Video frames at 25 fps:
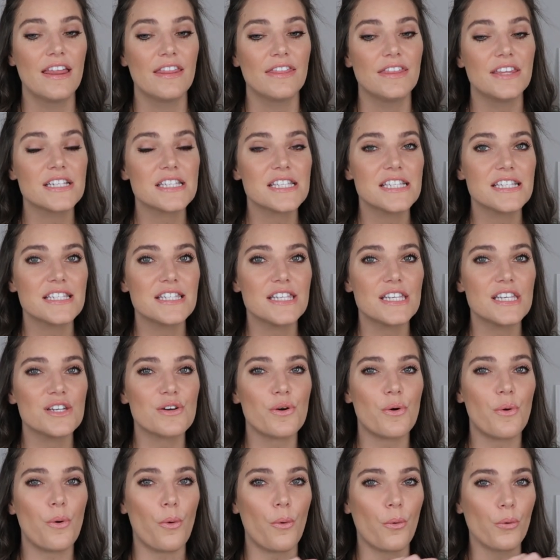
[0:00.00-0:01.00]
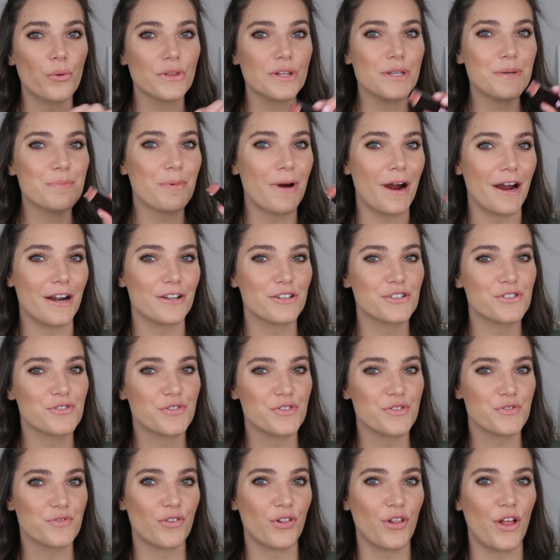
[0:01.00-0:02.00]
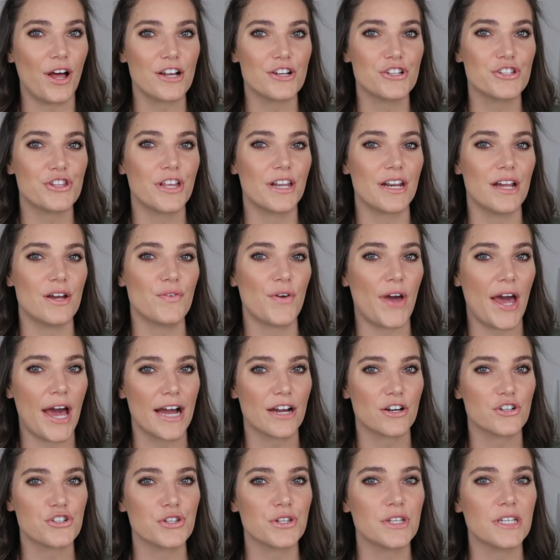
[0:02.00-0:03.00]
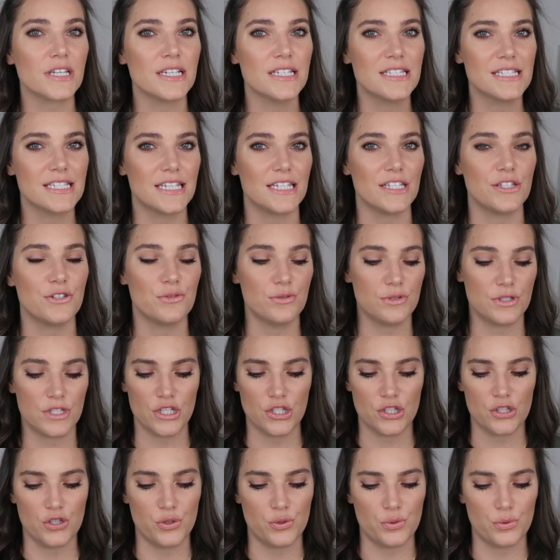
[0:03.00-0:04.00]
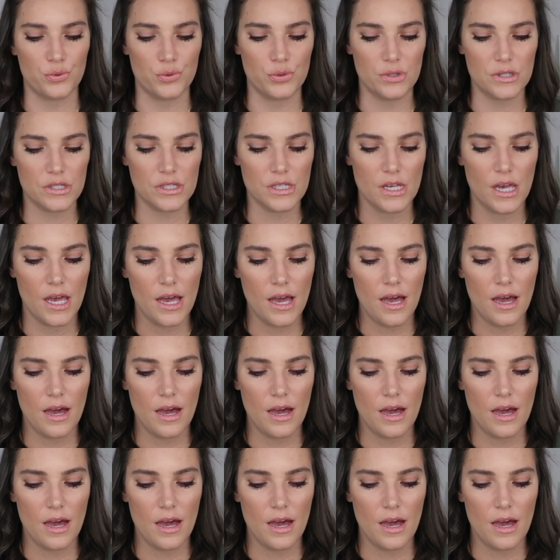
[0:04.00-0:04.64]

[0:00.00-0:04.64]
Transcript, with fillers: This is the only product from Flesh that I've actually continued to use.